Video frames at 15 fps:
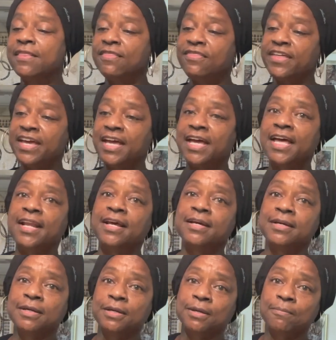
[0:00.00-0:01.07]
then
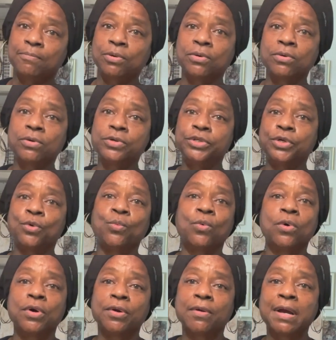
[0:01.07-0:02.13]
pull your
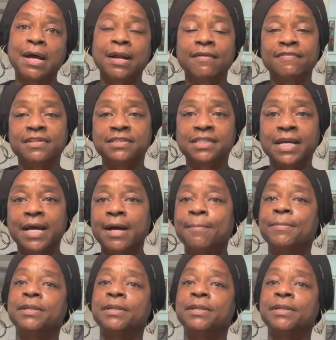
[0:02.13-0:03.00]
water out of the tap,